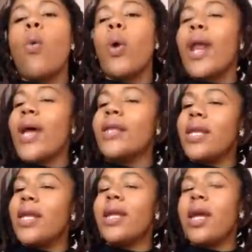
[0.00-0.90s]
what I
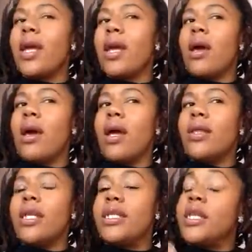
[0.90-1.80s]
think the